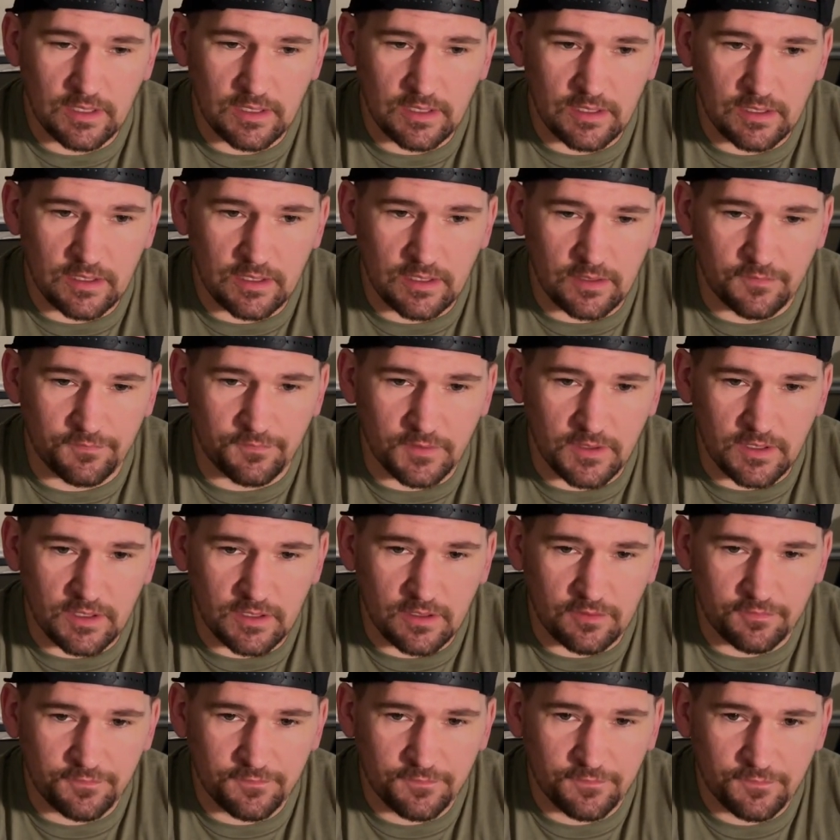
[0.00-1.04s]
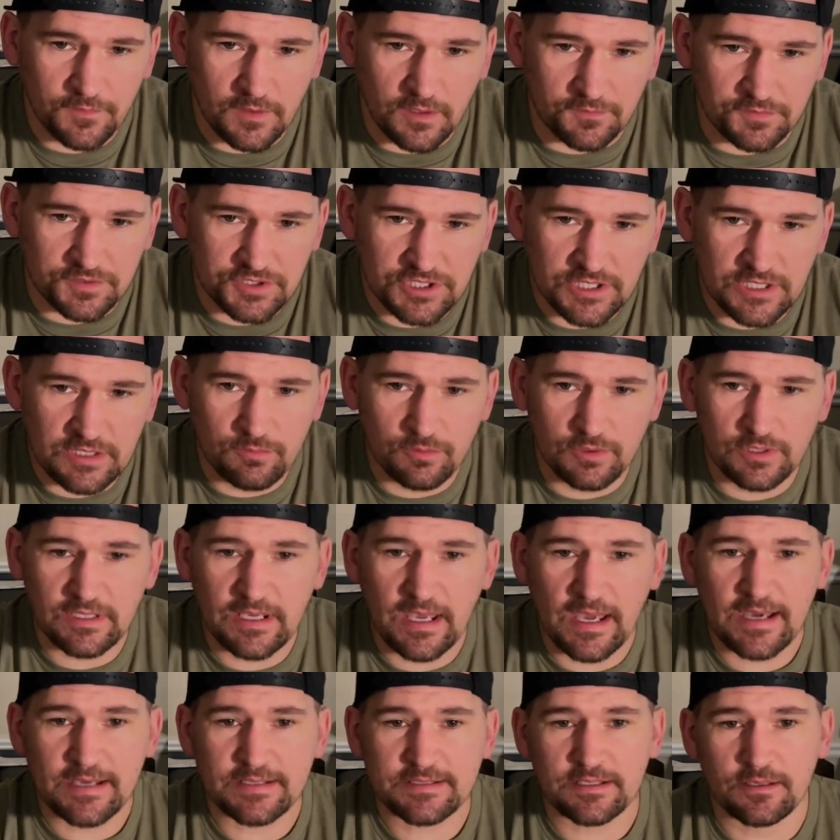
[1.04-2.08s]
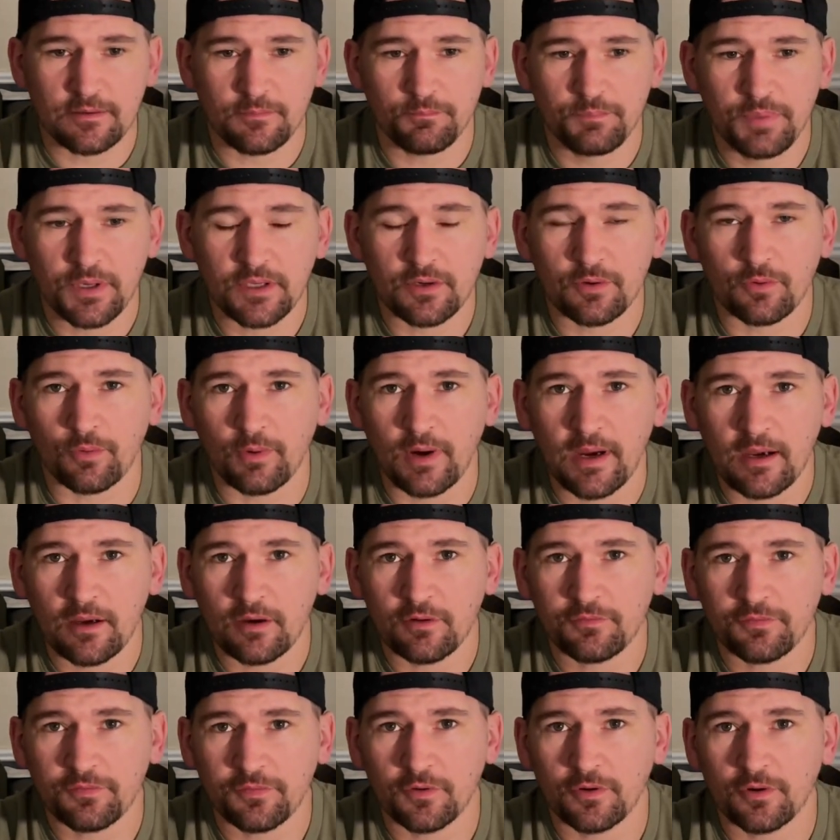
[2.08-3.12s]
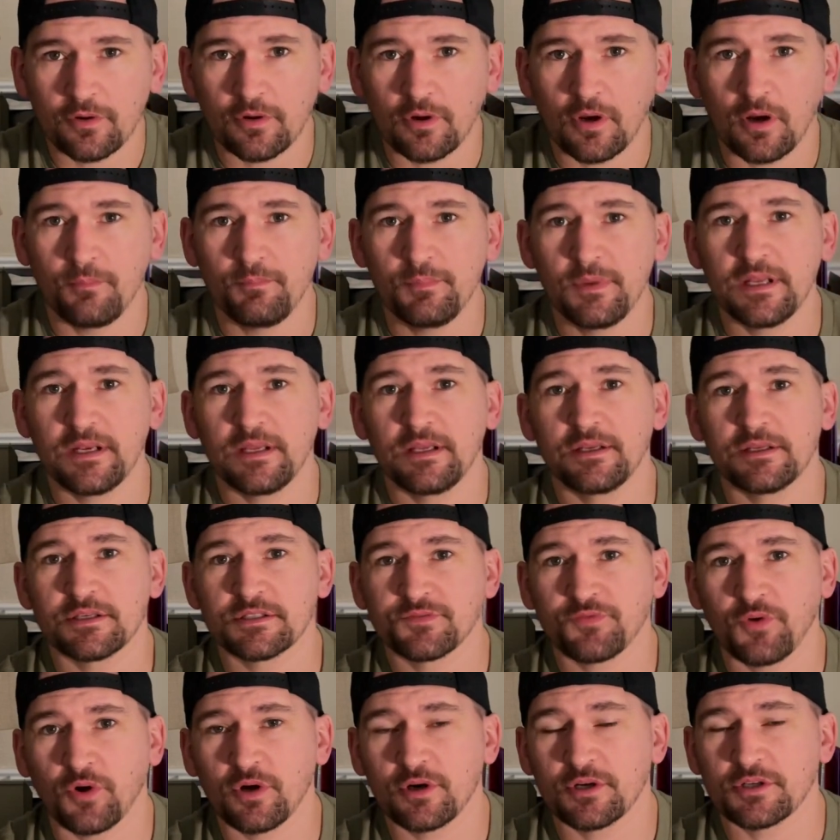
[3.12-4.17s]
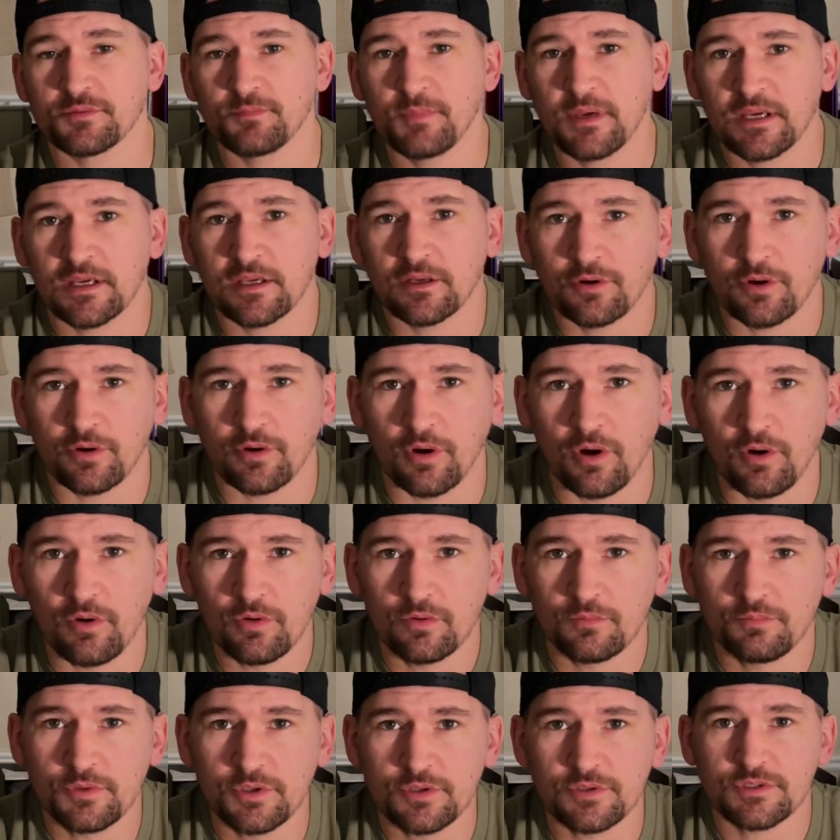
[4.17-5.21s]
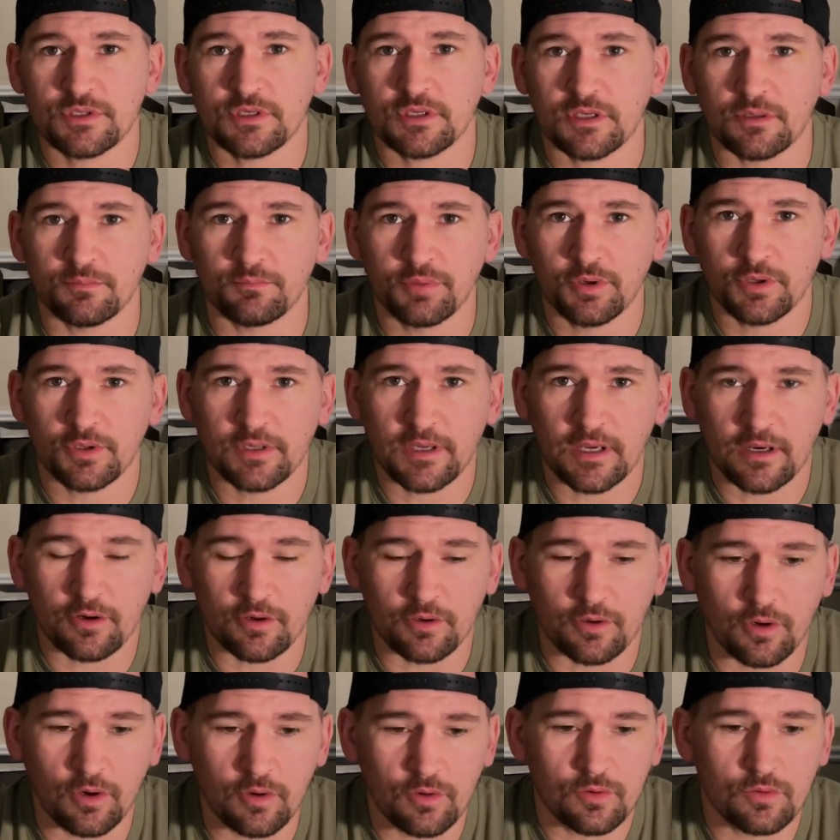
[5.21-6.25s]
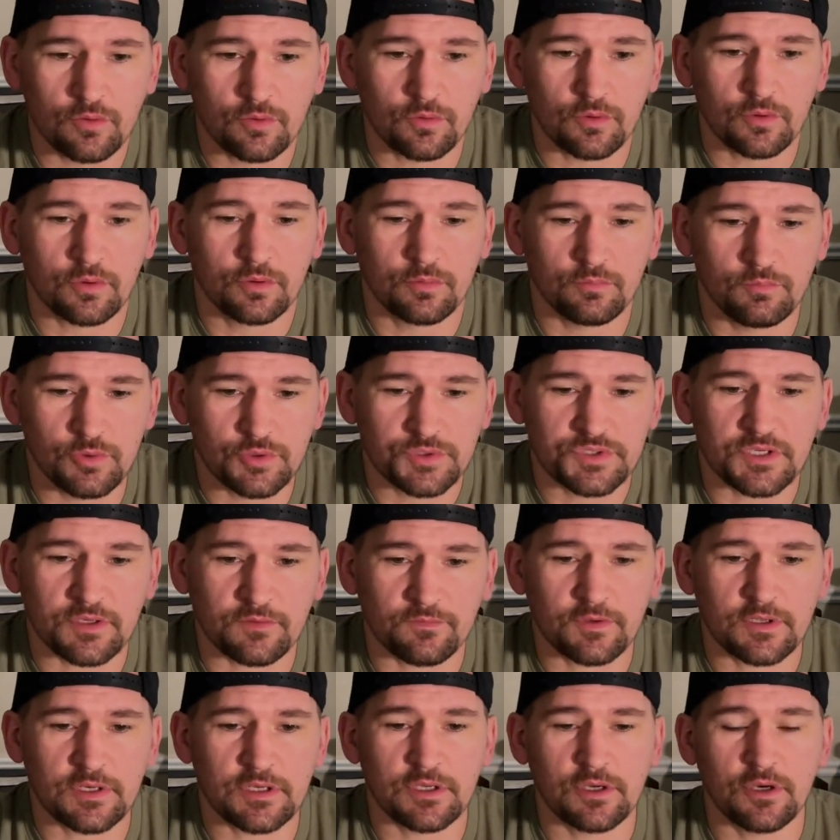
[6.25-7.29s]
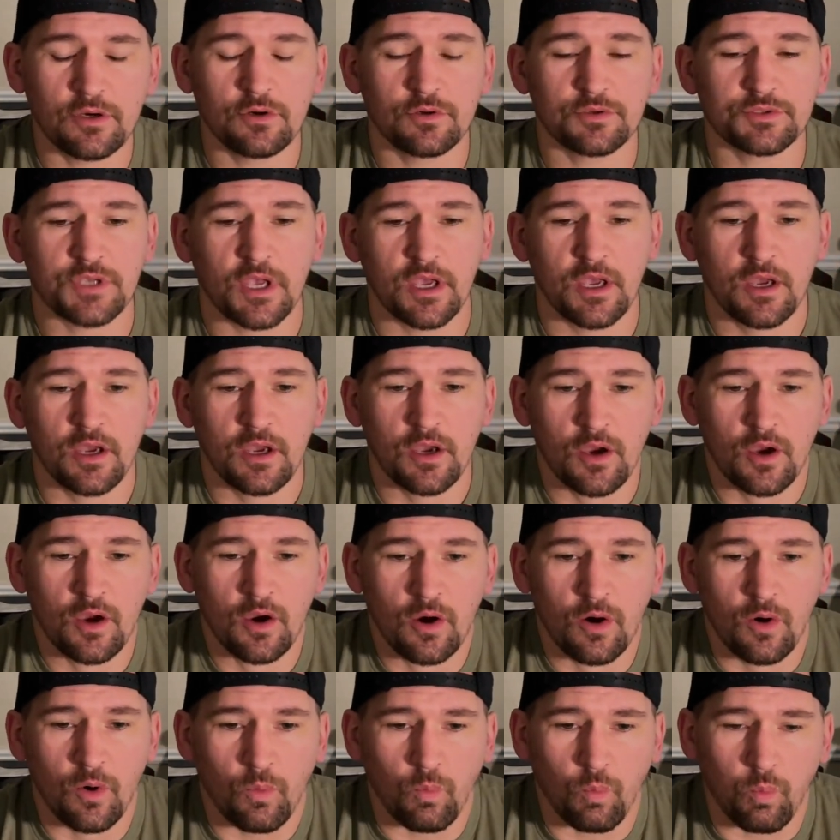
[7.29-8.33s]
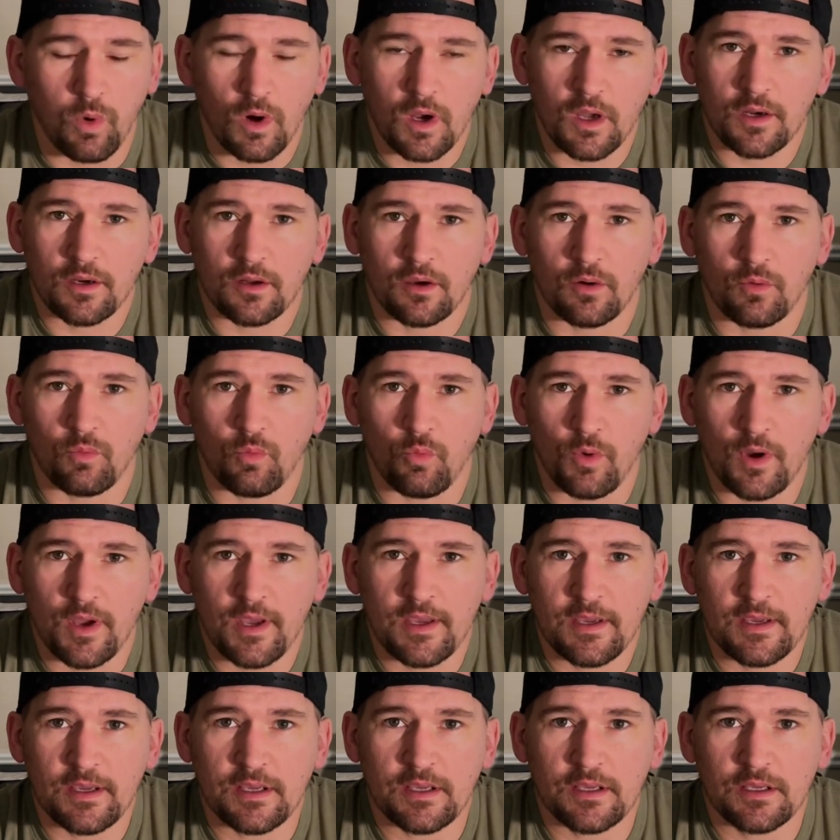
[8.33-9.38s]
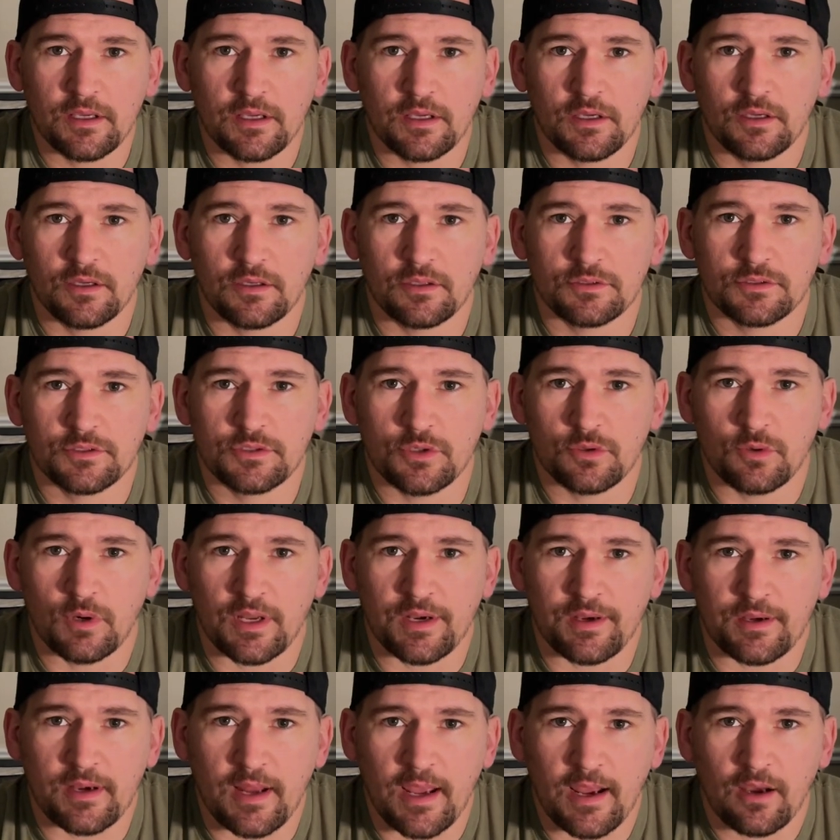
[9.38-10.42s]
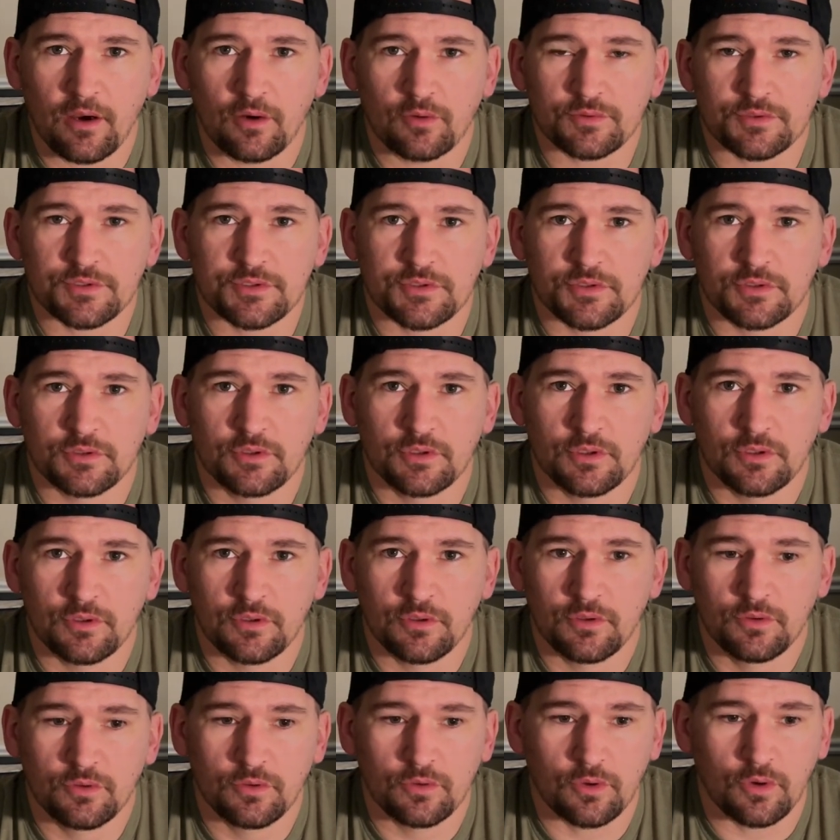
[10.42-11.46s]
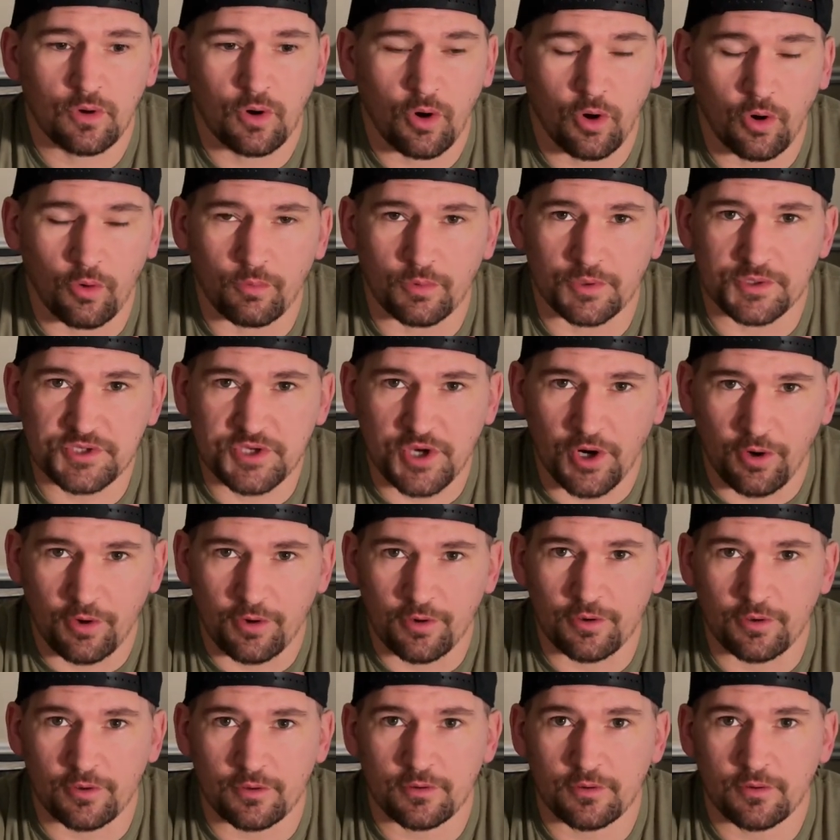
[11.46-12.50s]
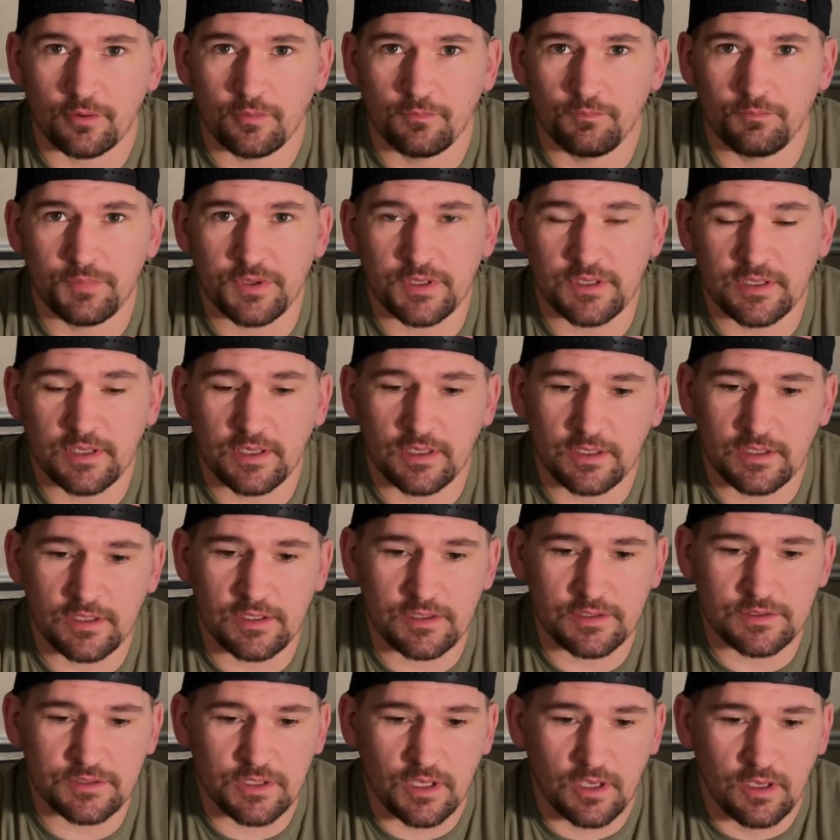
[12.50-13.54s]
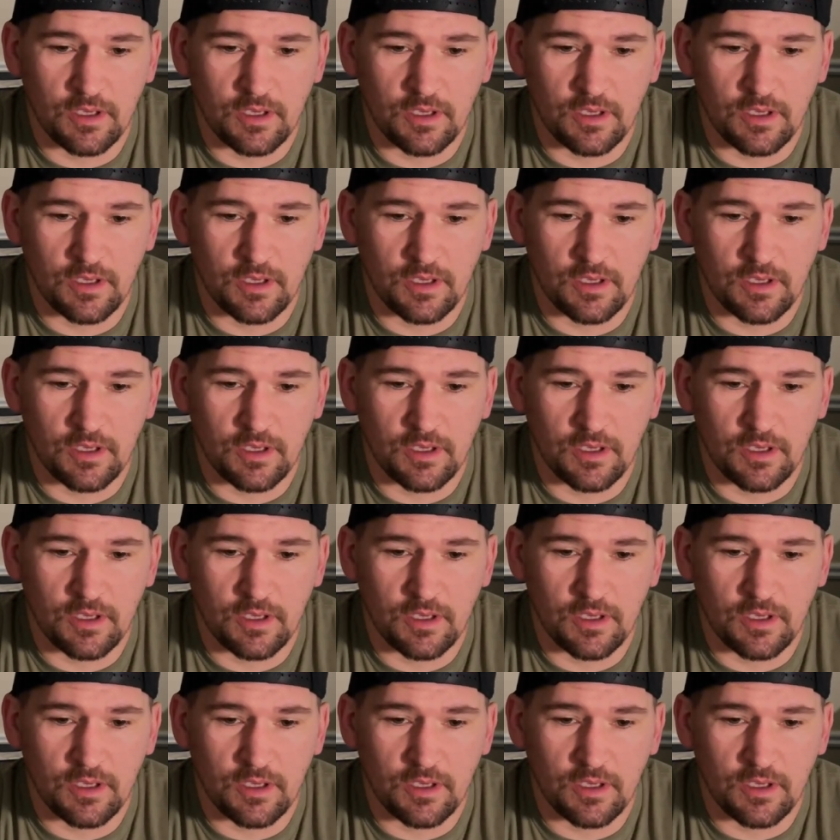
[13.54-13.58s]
if if if she really hasn't been around for a minute as far as making her own music and putting out her own music videos, what a way to announce her return because